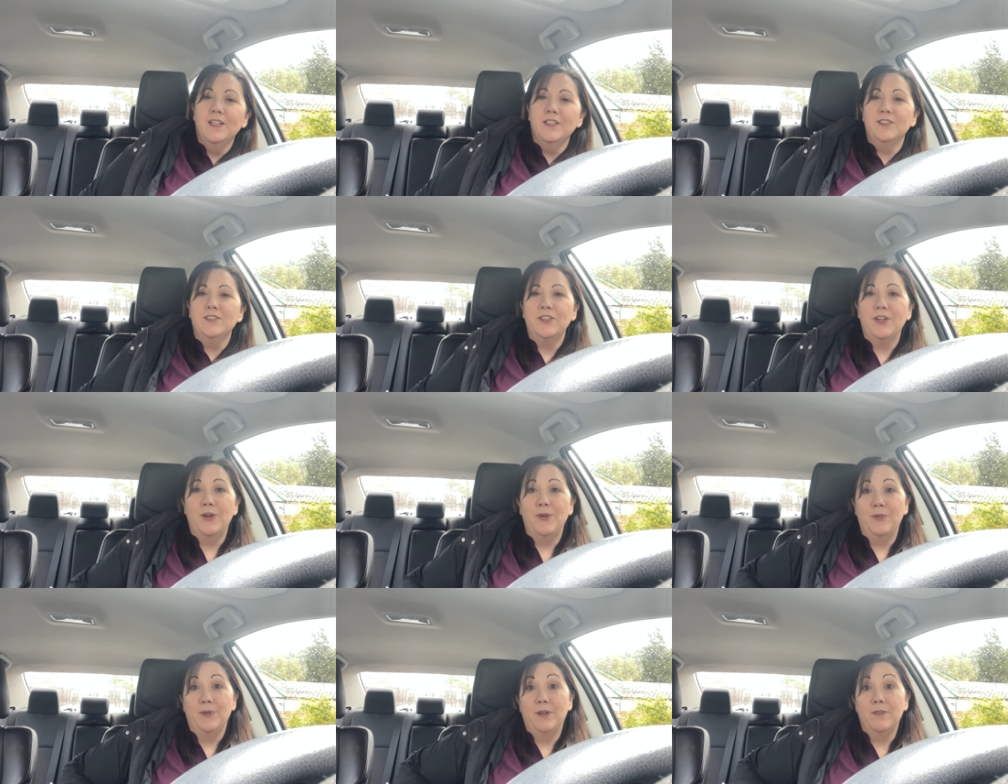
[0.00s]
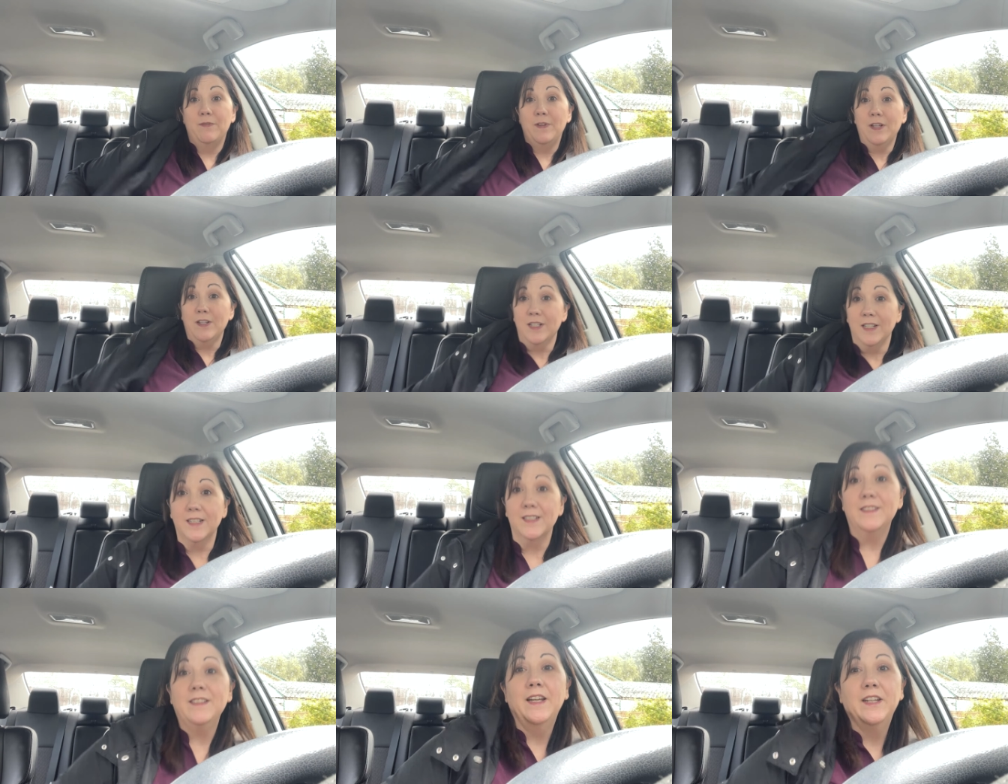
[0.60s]
So very
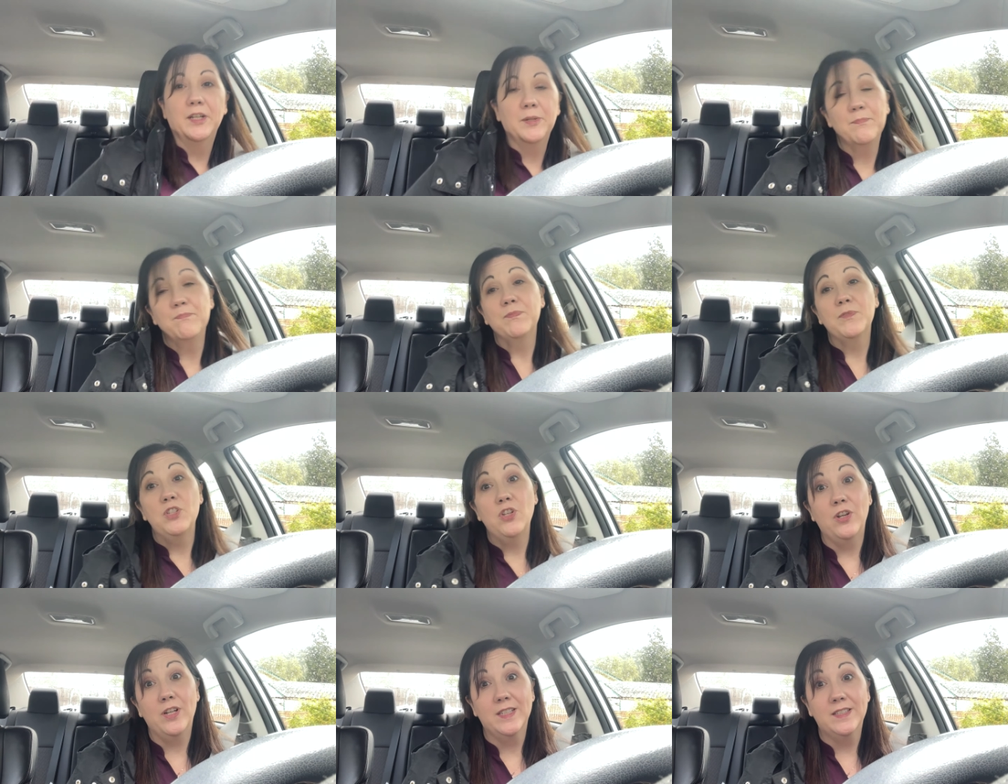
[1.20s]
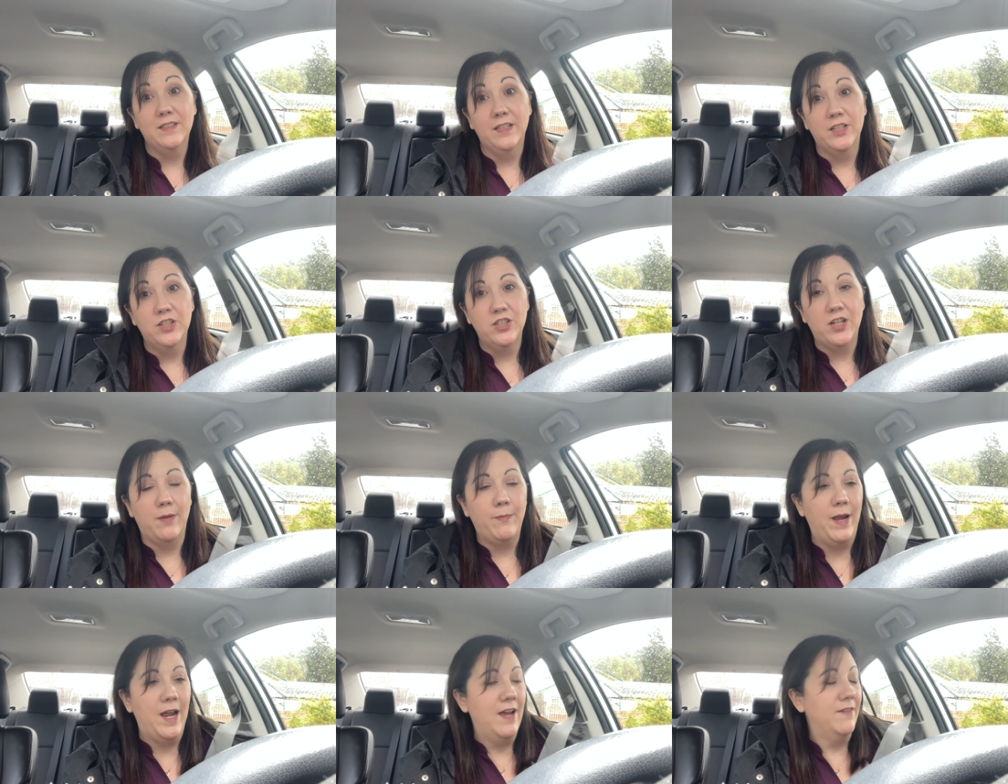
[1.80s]
exciting. Sorry, it's
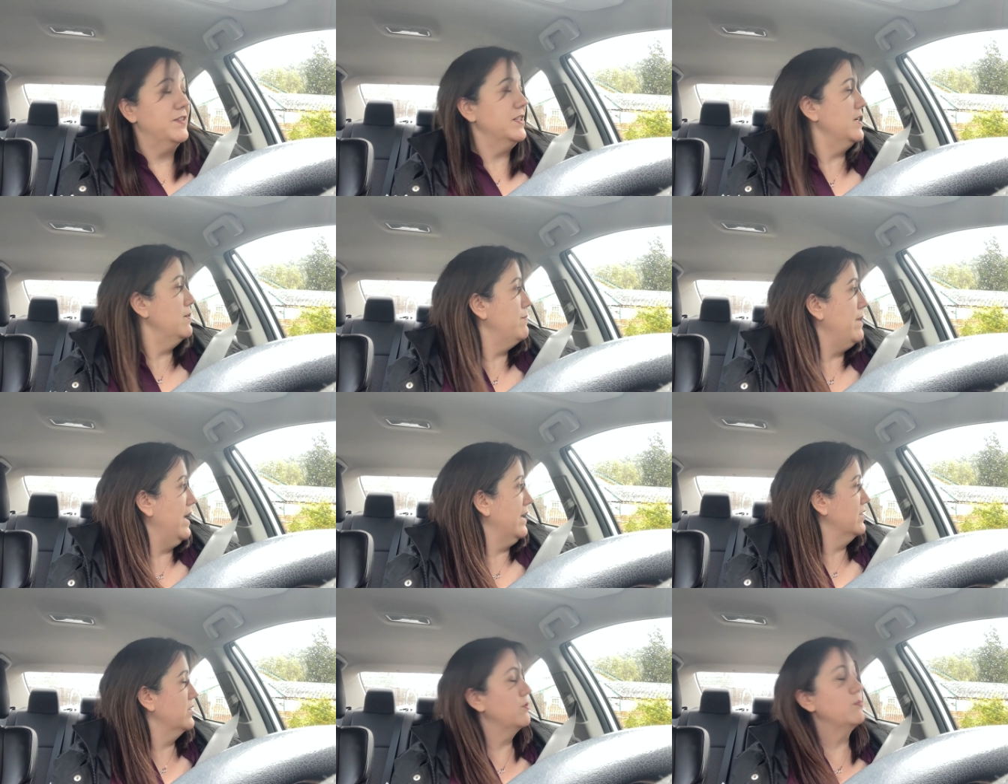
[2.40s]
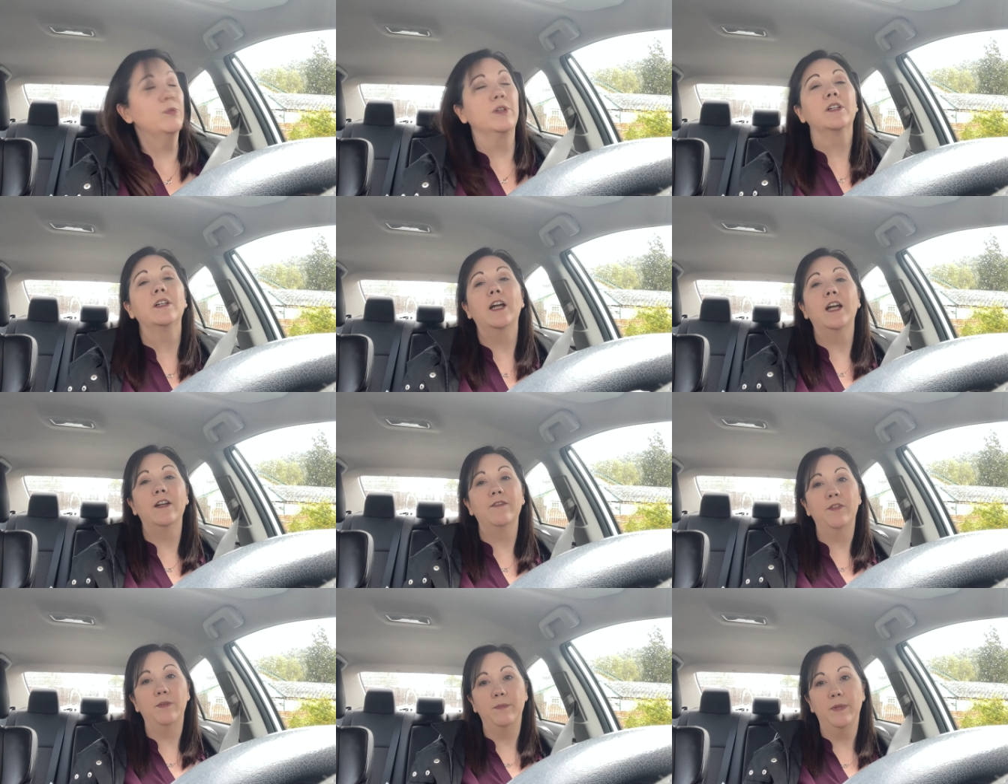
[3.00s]
lunchtime. I have to get back to work. I
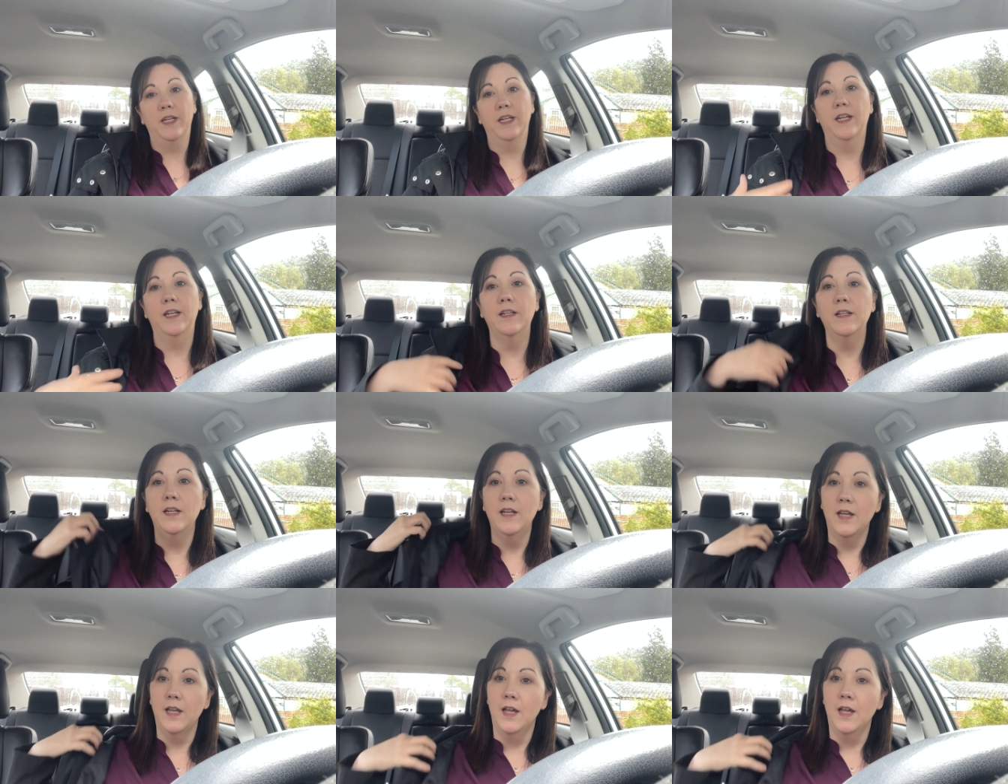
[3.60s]
have a meeting.